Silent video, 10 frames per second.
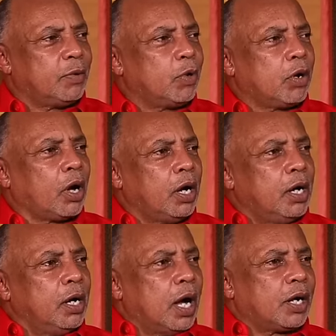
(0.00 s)
they were
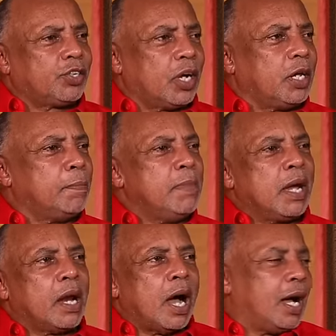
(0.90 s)
actually, me
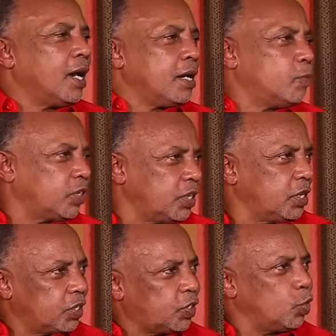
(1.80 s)
and all of them was
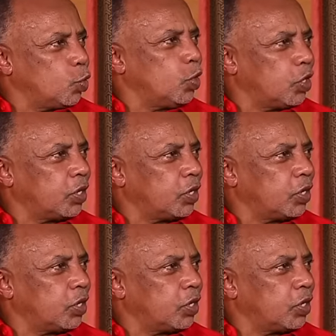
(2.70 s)
in the studio.